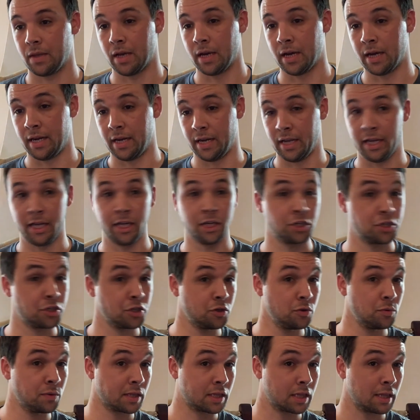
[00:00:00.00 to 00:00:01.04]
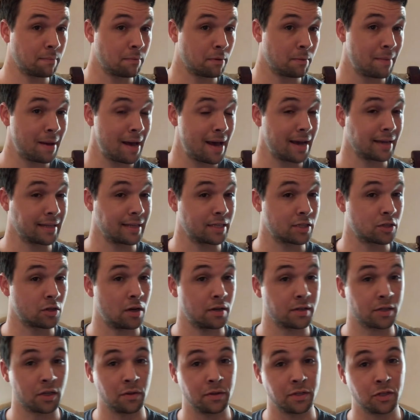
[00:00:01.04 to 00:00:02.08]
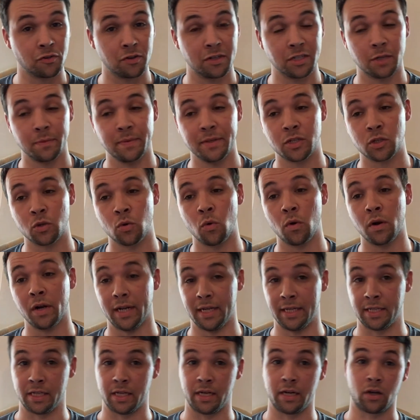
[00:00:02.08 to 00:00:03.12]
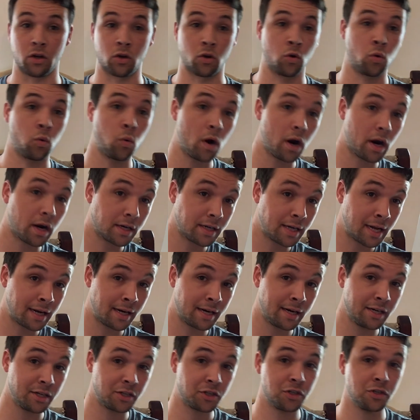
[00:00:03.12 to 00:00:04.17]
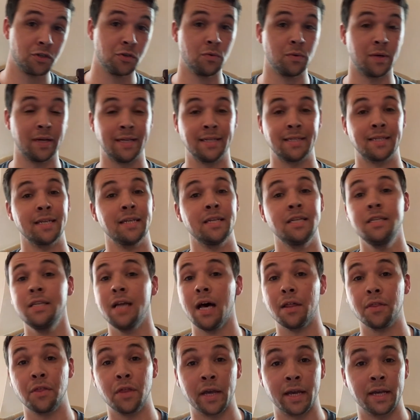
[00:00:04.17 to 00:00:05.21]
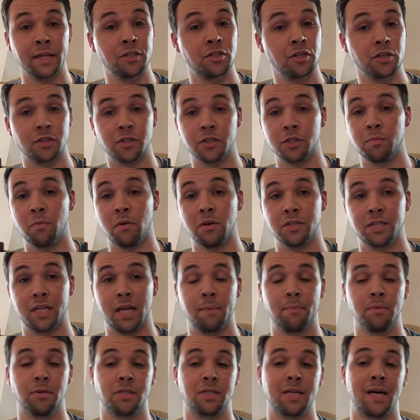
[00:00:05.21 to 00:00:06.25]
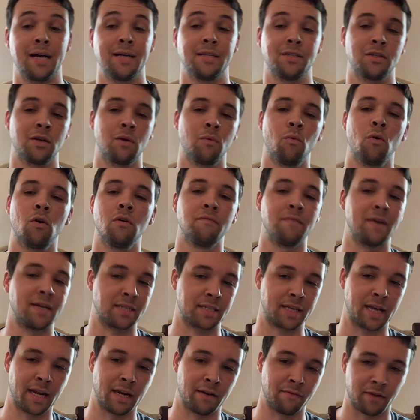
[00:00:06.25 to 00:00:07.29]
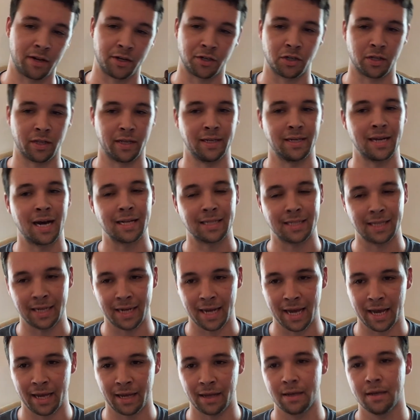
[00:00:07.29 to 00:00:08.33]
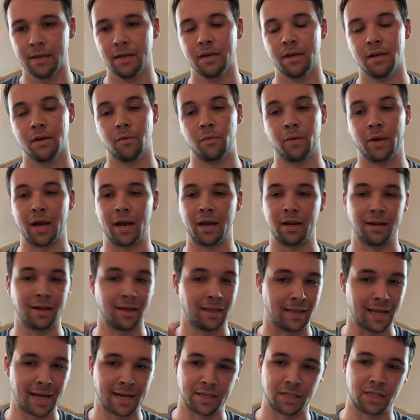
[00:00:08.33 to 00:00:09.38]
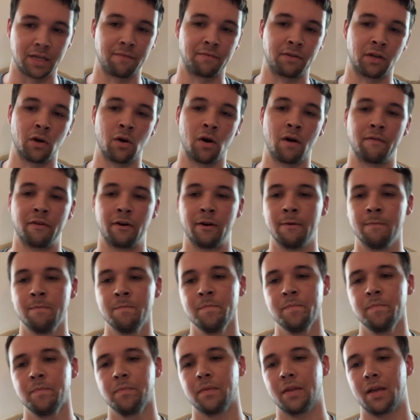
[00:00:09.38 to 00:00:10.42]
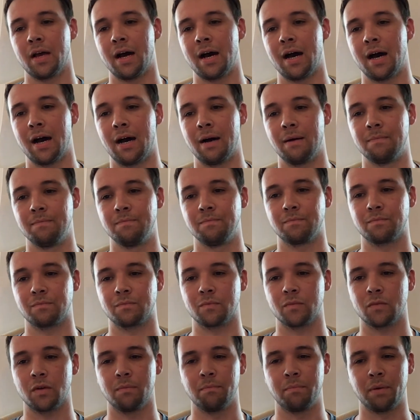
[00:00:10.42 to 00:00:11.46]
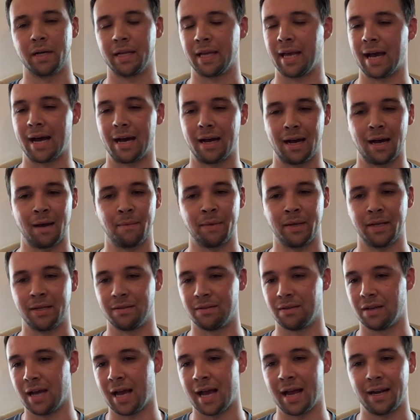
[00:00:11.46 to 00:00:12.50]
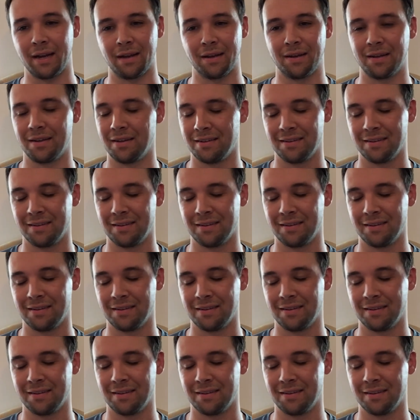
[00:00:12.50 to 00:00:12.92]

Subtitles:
an issue with Clipper Mag that's causing all these runs to be scored? Is it a quirk, not an issue? Is it nothing and just a small sample size? So we'll investigate eventually. Not today. We got a lot of stuff to go over. But yeah, I mean, and